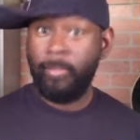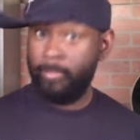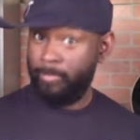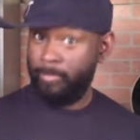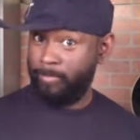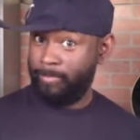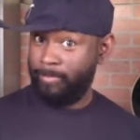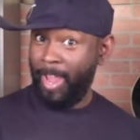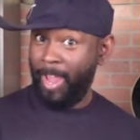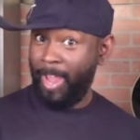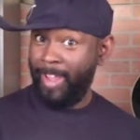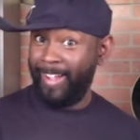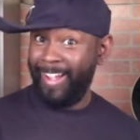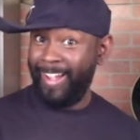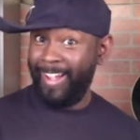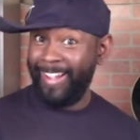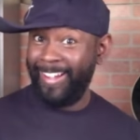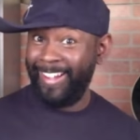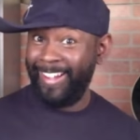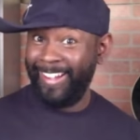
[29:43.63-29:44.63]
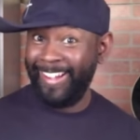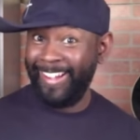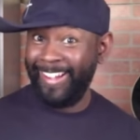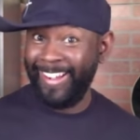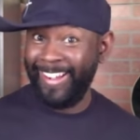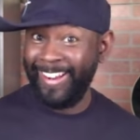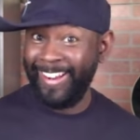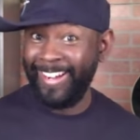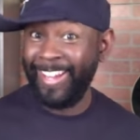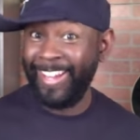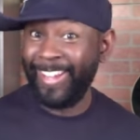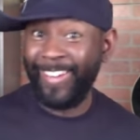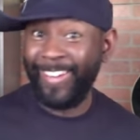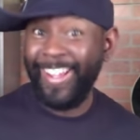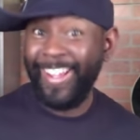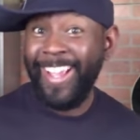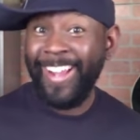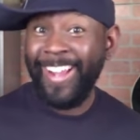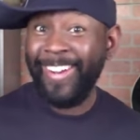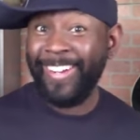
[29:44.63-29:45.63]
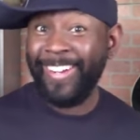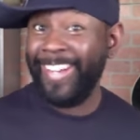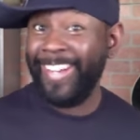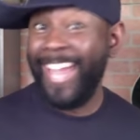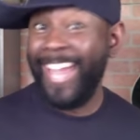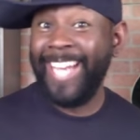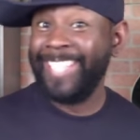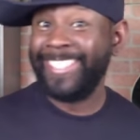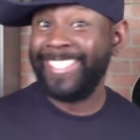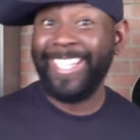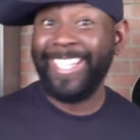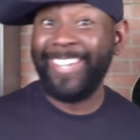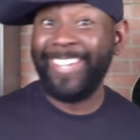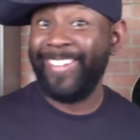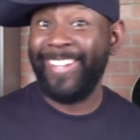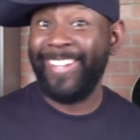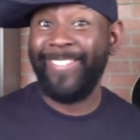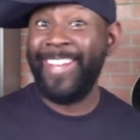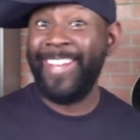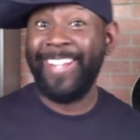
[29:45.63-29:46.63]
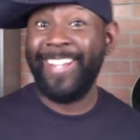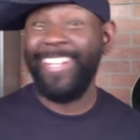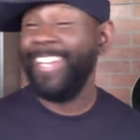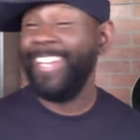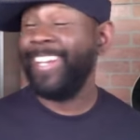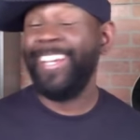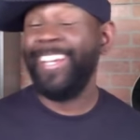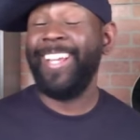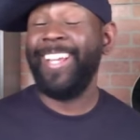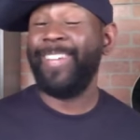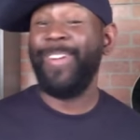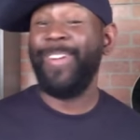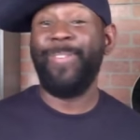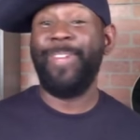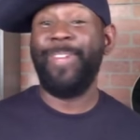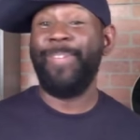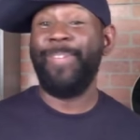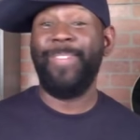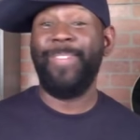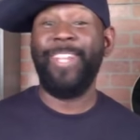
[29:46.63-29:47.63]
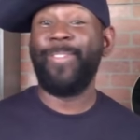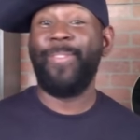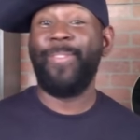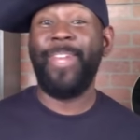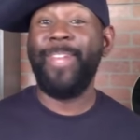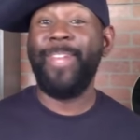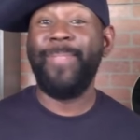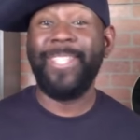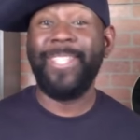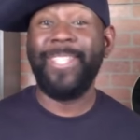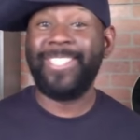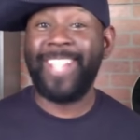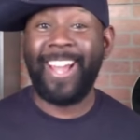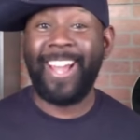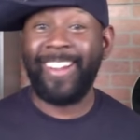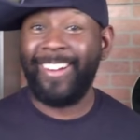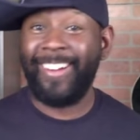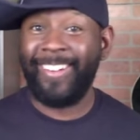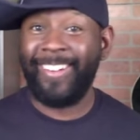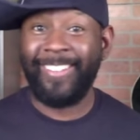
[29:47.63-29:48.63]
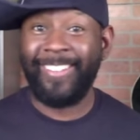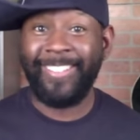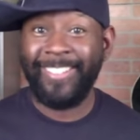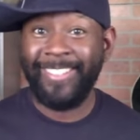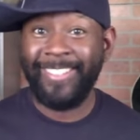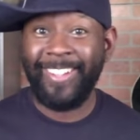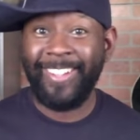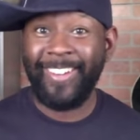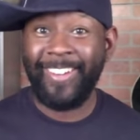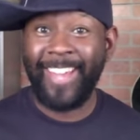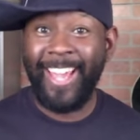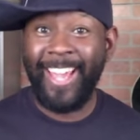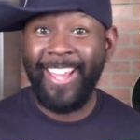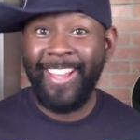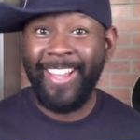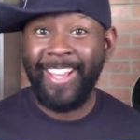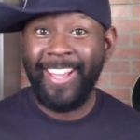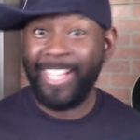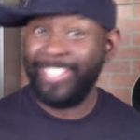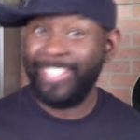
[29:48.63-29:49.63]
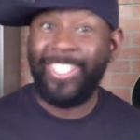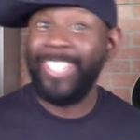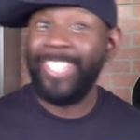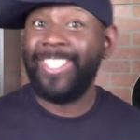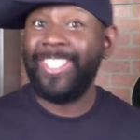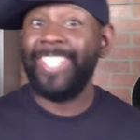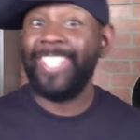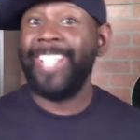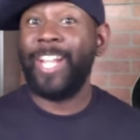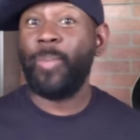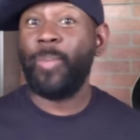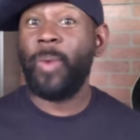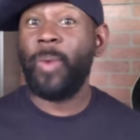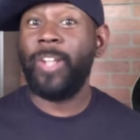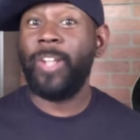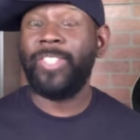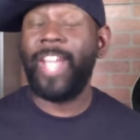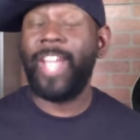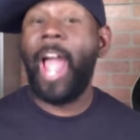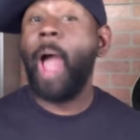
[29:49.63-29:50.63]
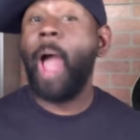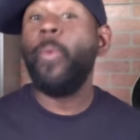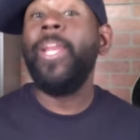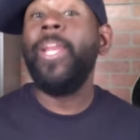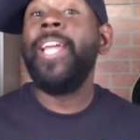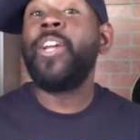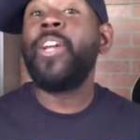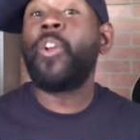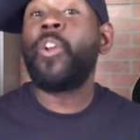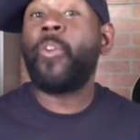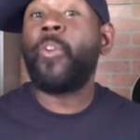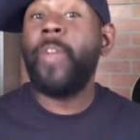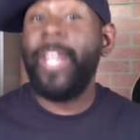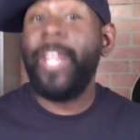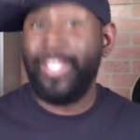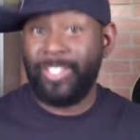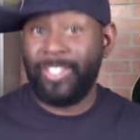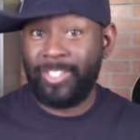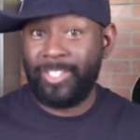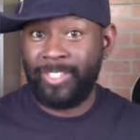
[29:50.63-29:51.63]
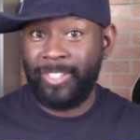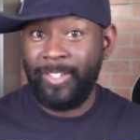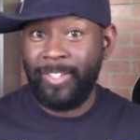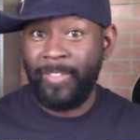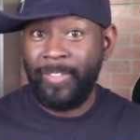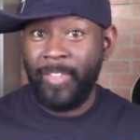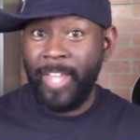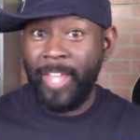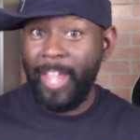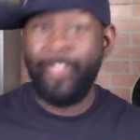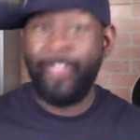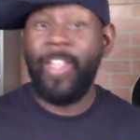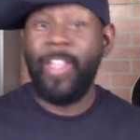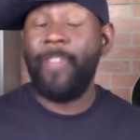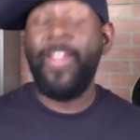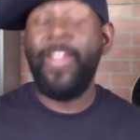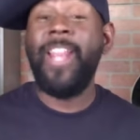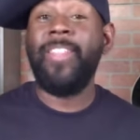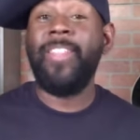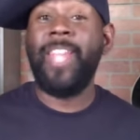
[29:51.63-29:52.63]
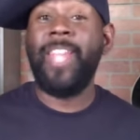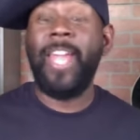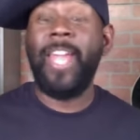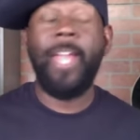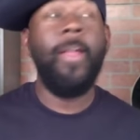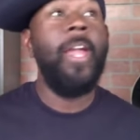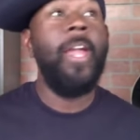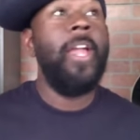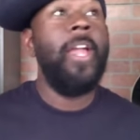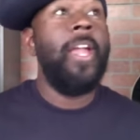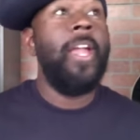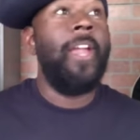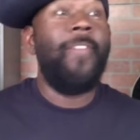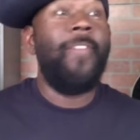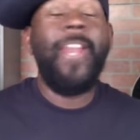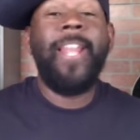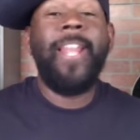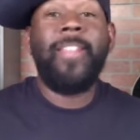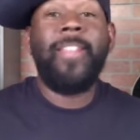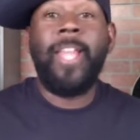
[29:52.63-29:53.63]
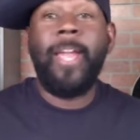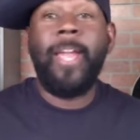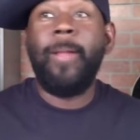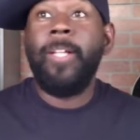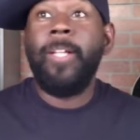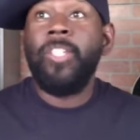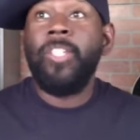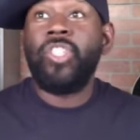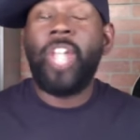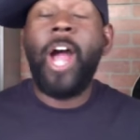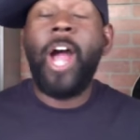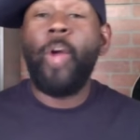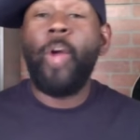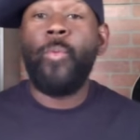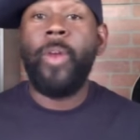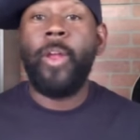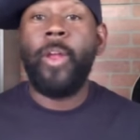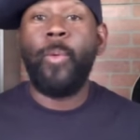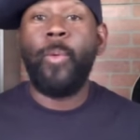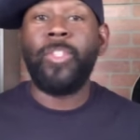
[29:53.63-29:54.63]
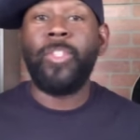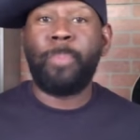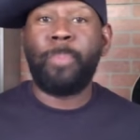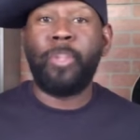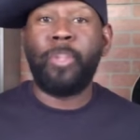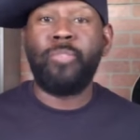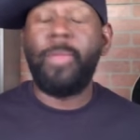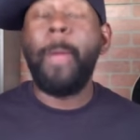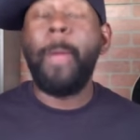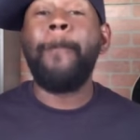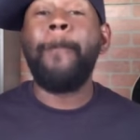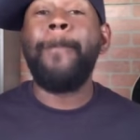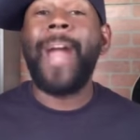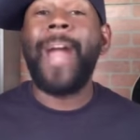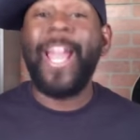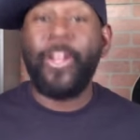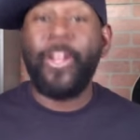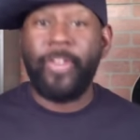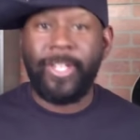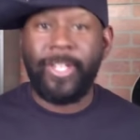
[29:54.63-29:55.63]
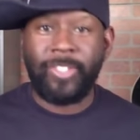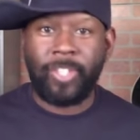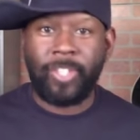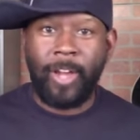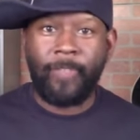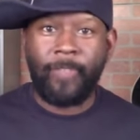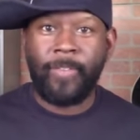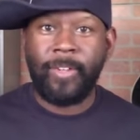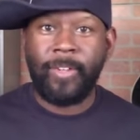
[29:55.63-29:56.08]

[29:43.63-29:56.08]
look, ladies, look what we look, look, look, look, we done missed out on. Okay, because just does not the word say, "I will increase." If, if anything, if anything, childbearing was supposed to be a minor discomfort,